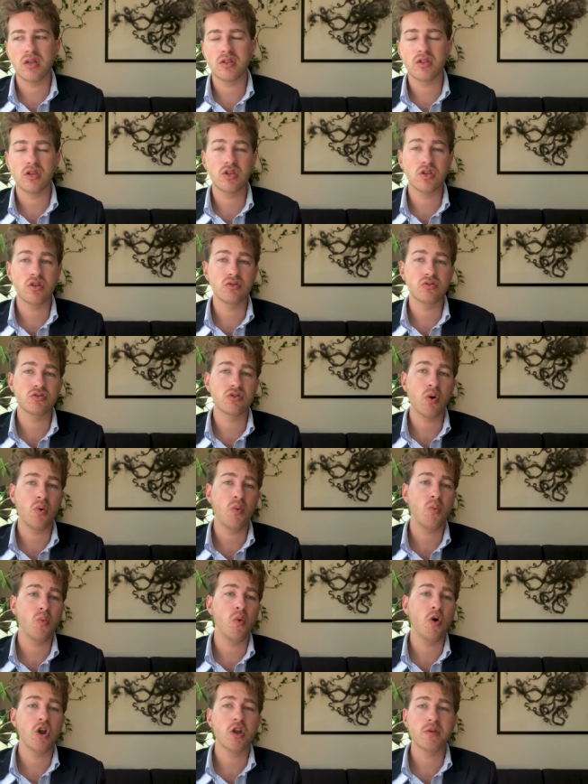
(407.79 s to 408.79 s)
that you
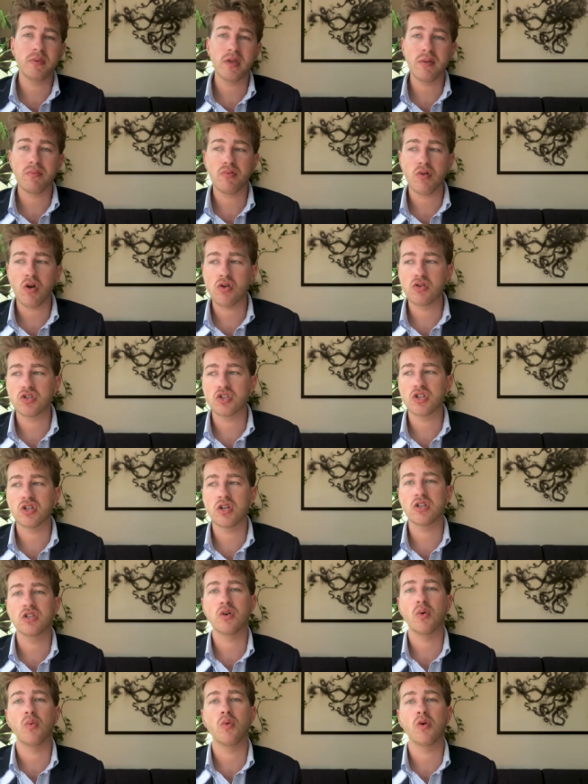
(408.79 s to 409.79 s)
don't want to be approached and you don't